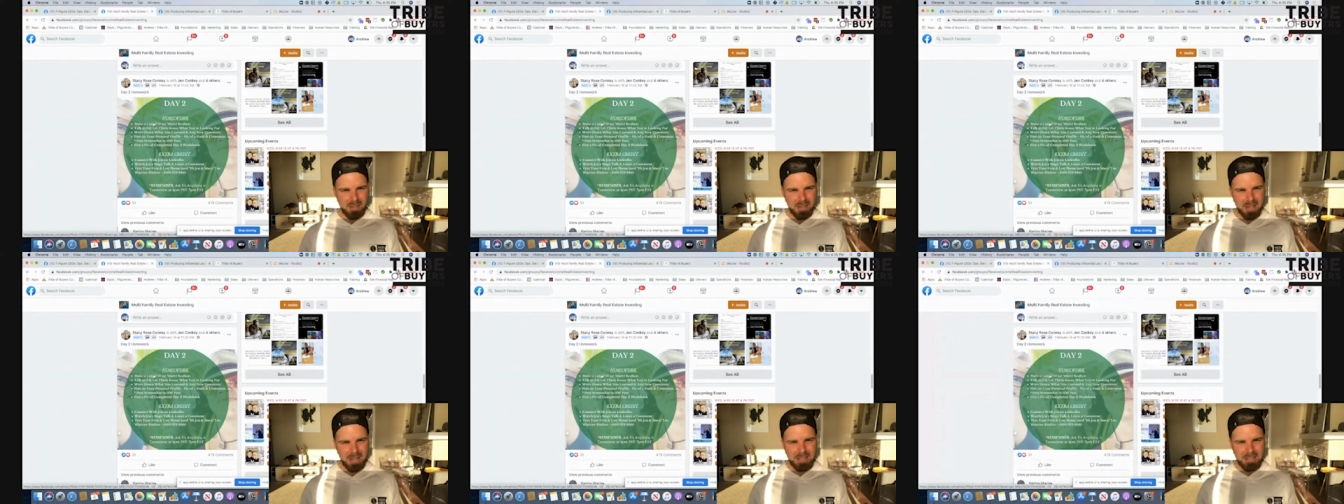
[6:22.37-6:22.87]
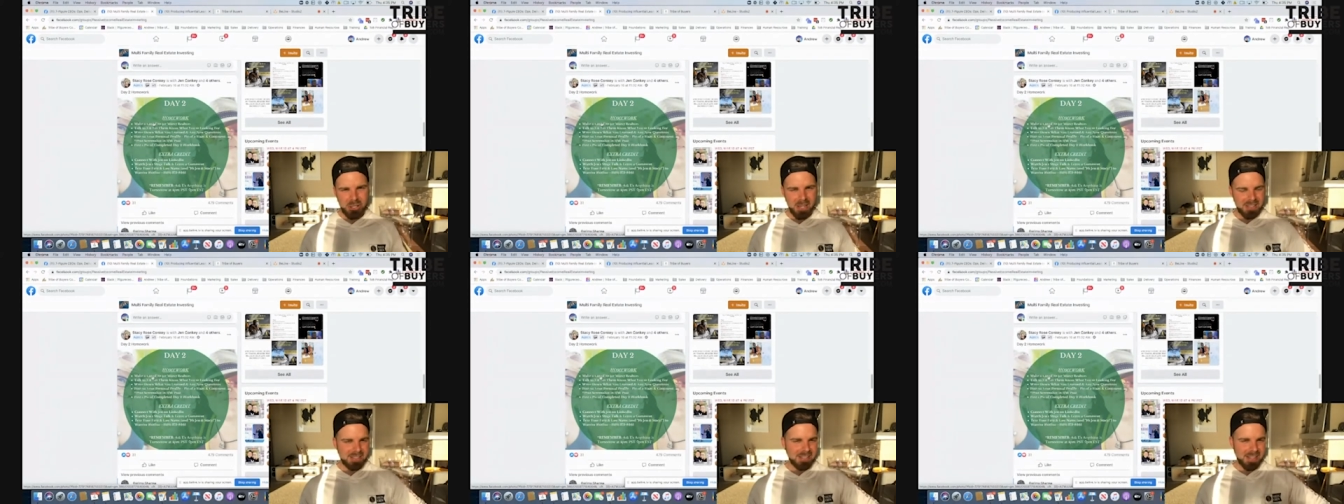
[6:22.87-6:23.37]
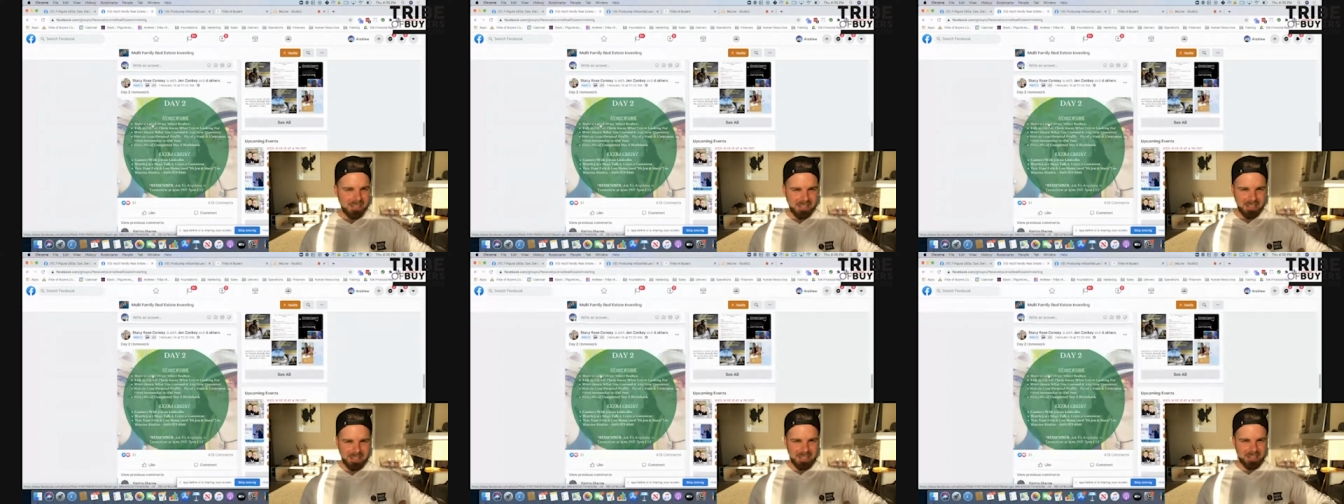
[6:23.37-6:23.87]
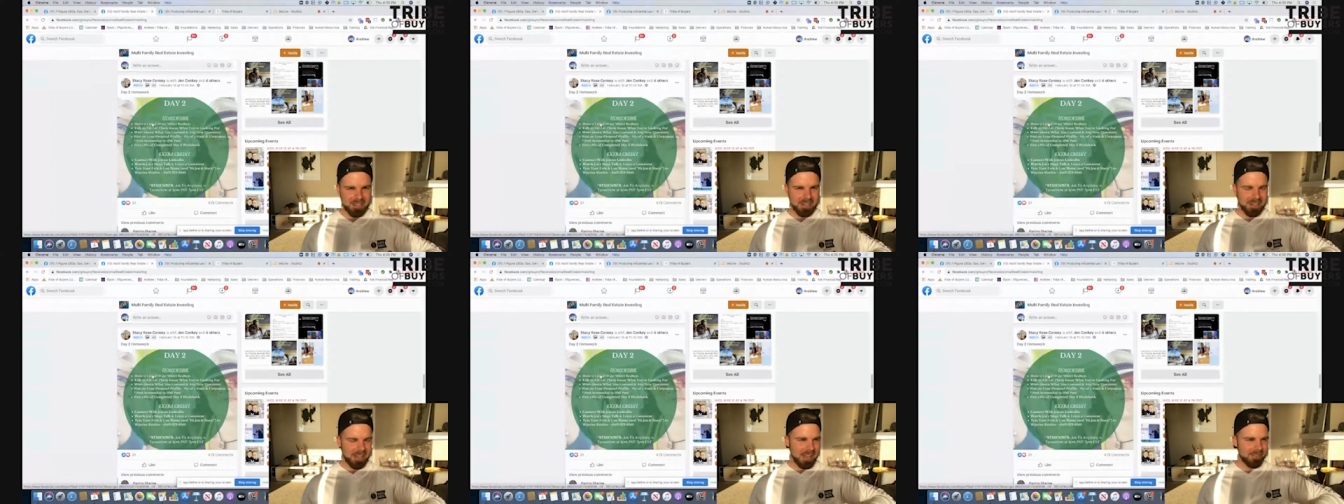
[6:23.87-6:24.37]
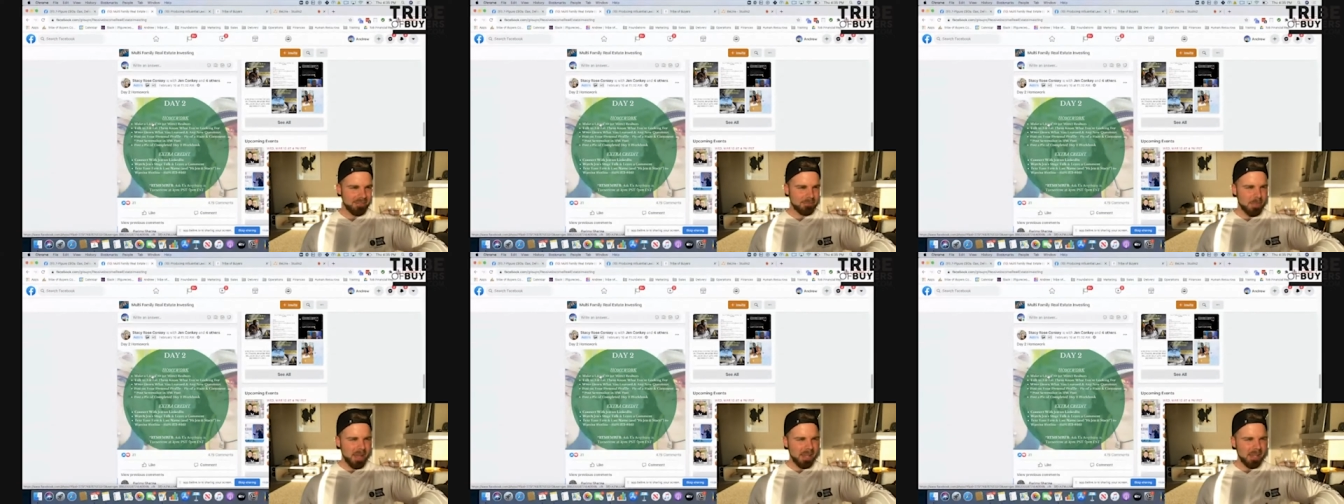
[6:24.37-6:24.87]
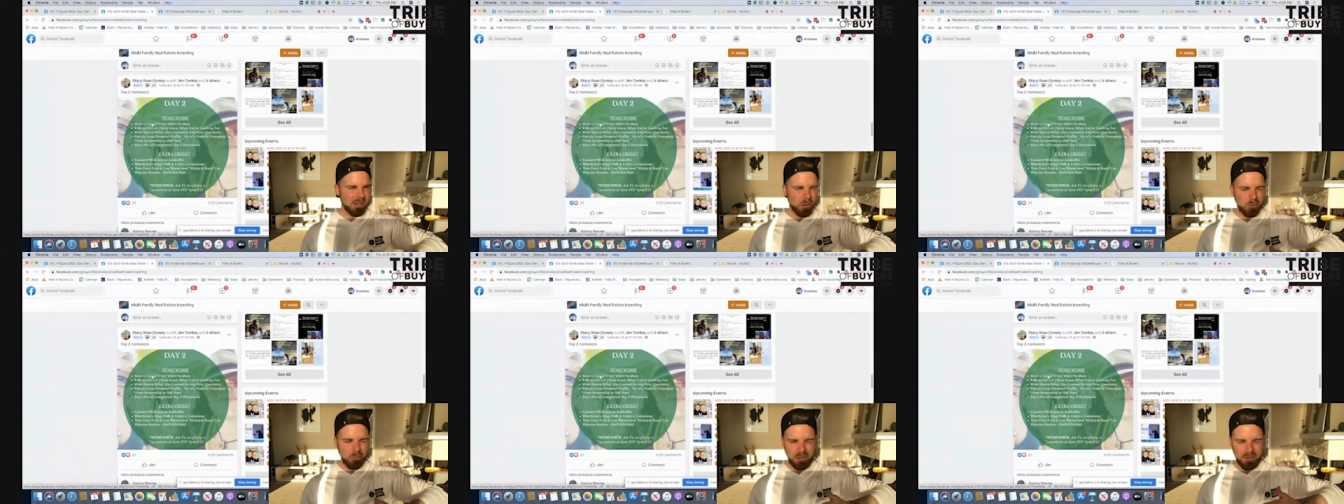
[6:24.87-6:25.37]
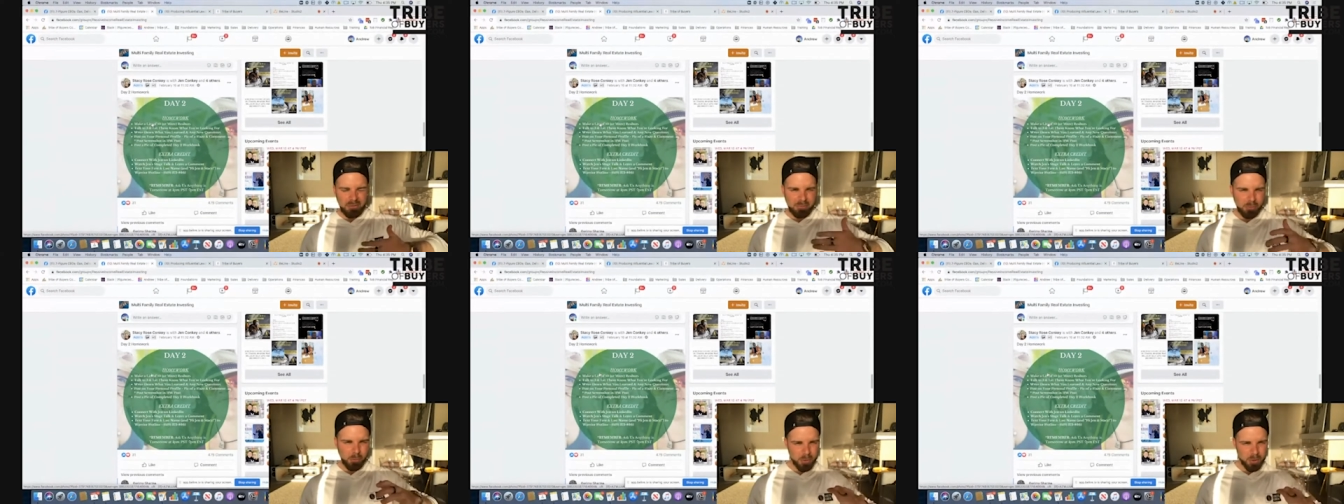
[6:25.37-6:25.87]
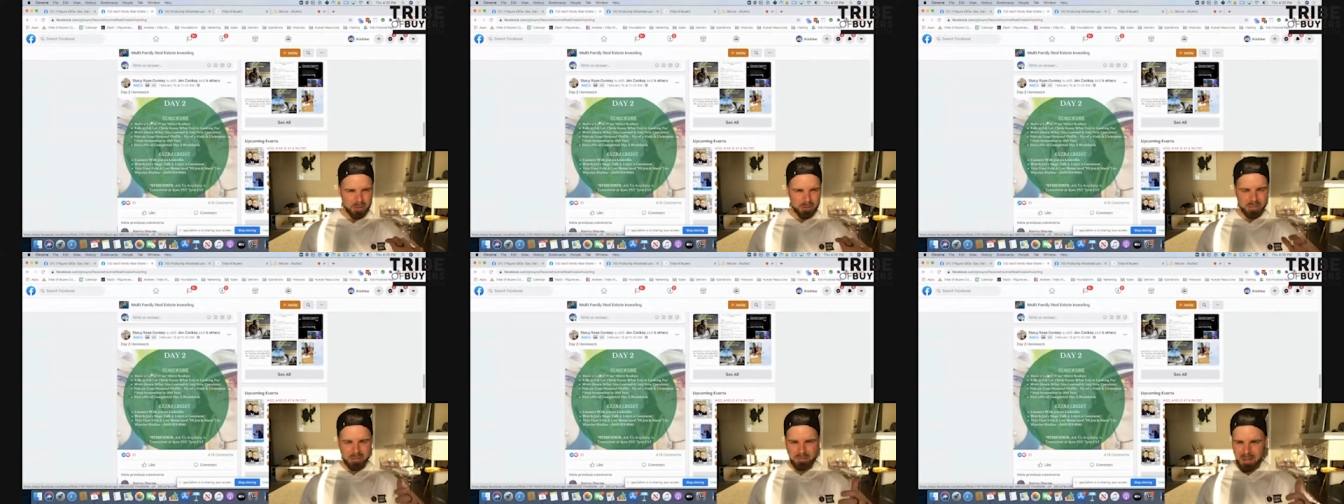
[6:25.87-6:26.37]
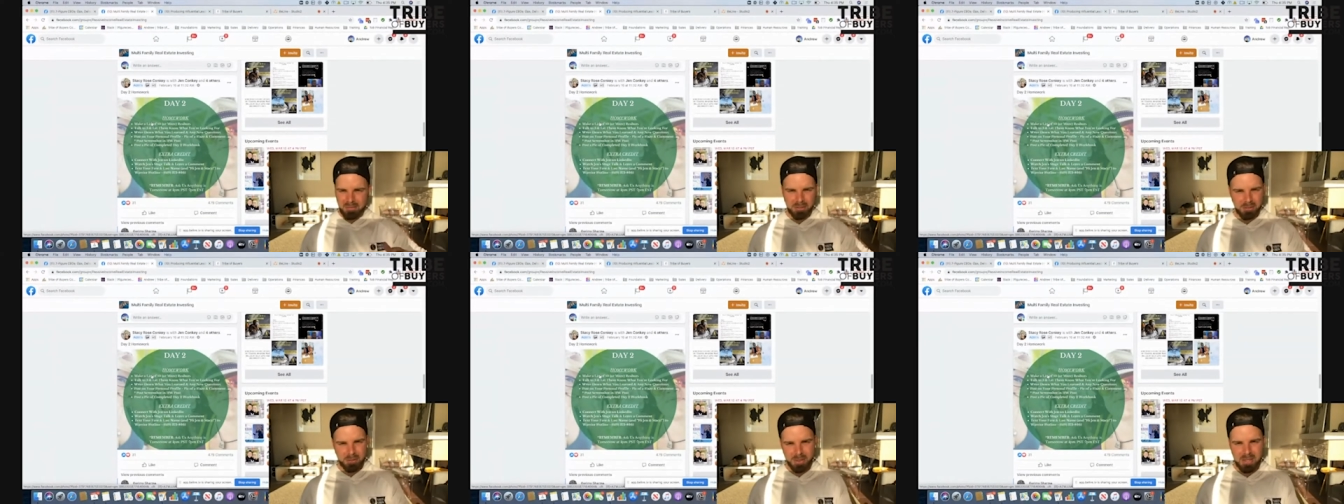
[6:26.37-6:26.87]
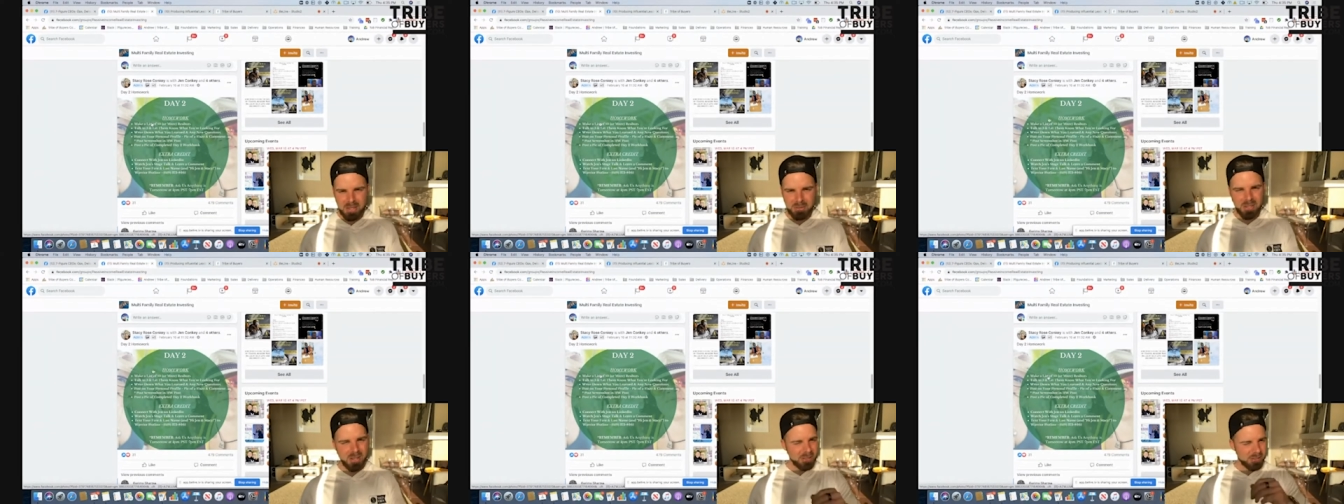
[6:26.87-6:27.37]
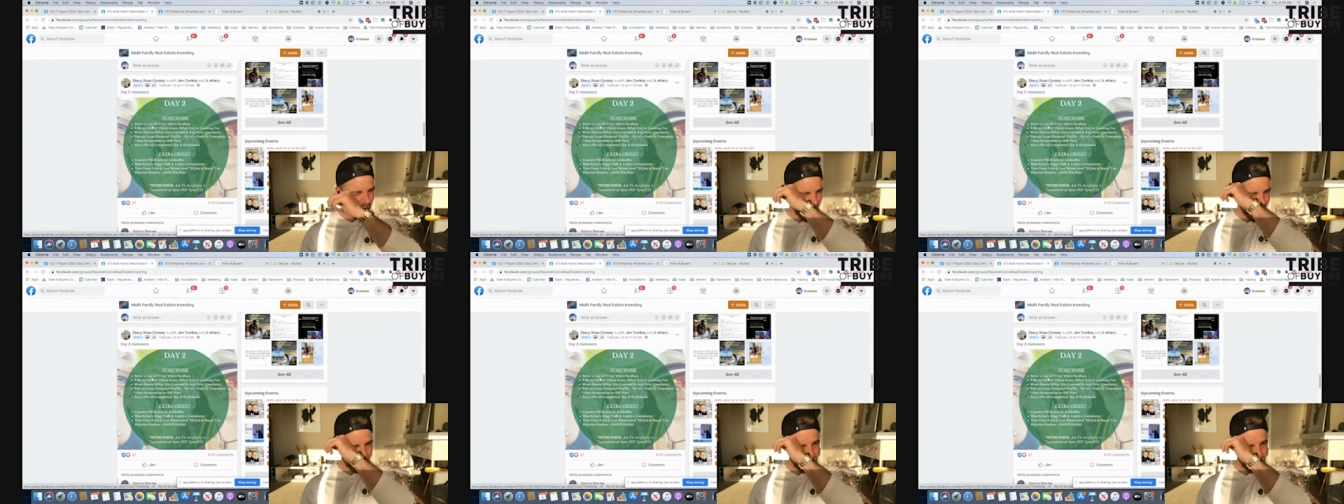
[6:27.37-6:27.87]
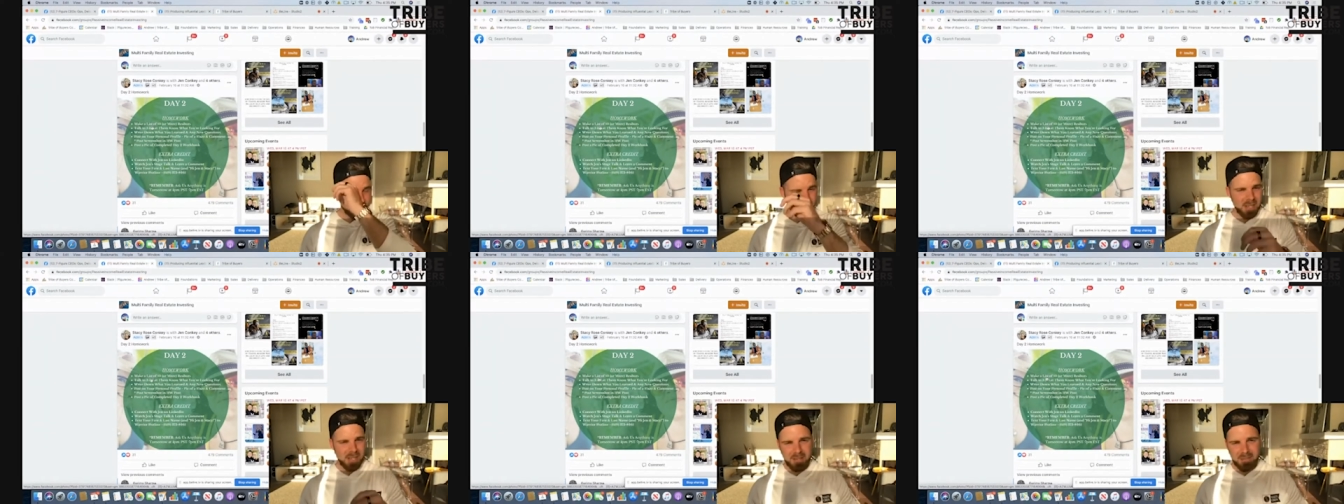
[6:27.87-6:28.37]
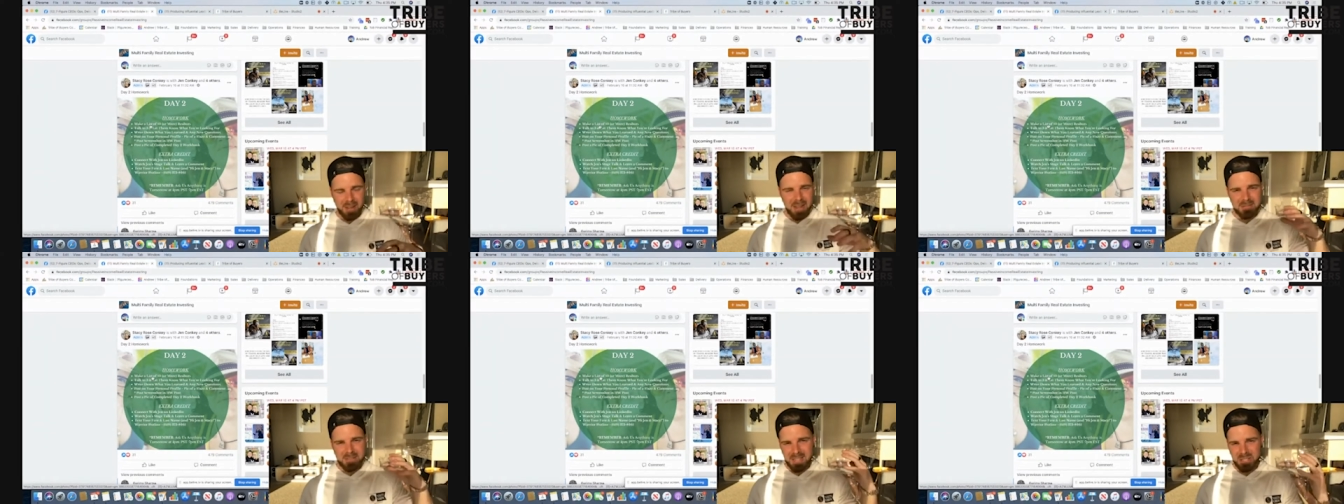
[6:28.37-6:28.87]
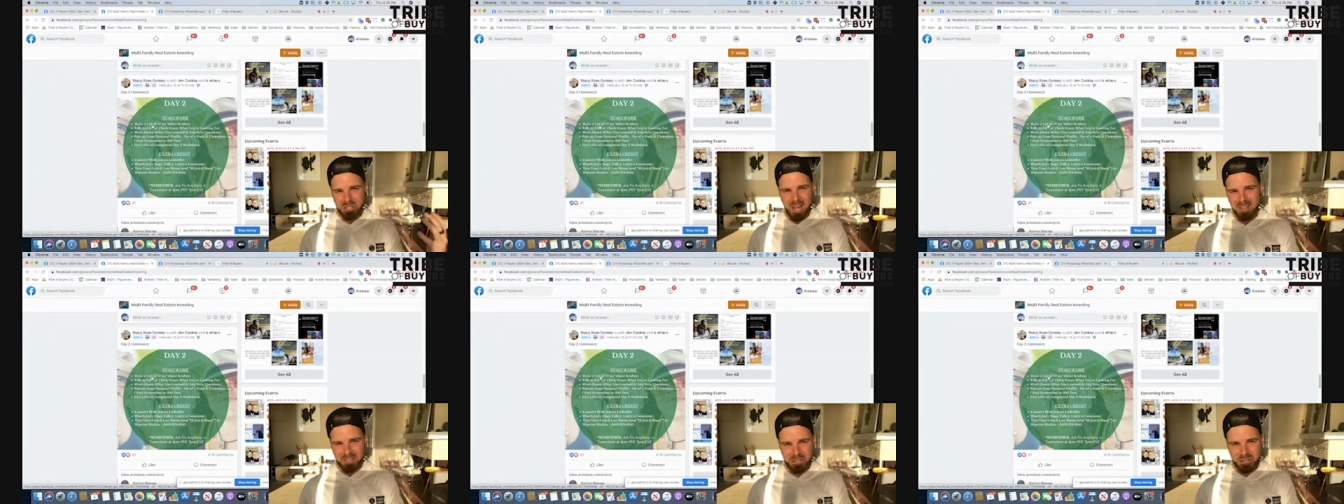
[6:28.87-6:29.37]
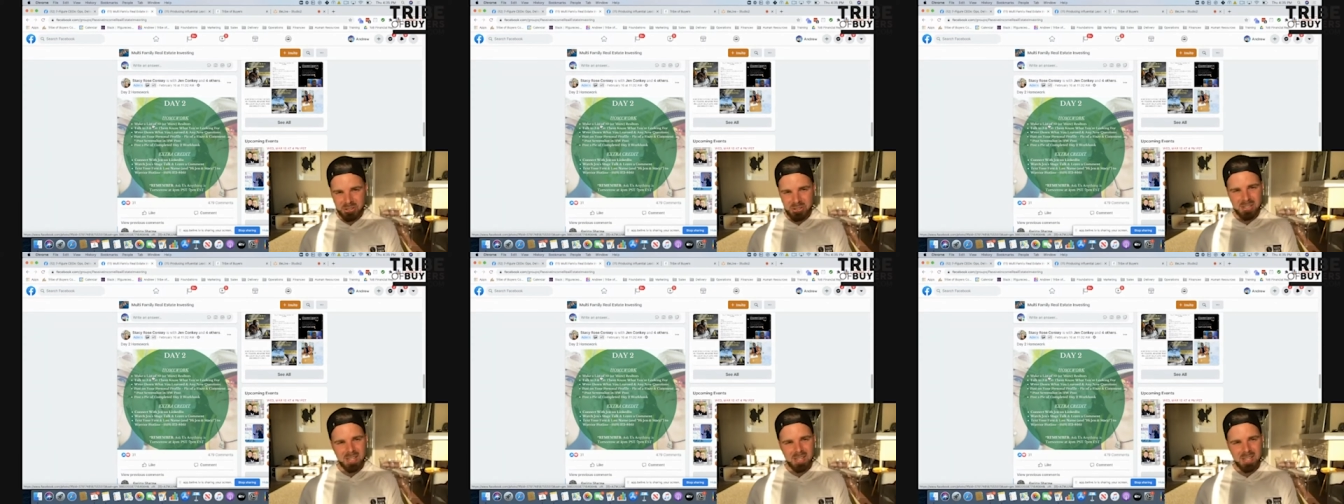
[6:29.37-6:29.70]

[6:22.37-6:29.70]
Uh, Jen and Stacy here have made over four hundred to five hundred thousand dollars off of five day challenges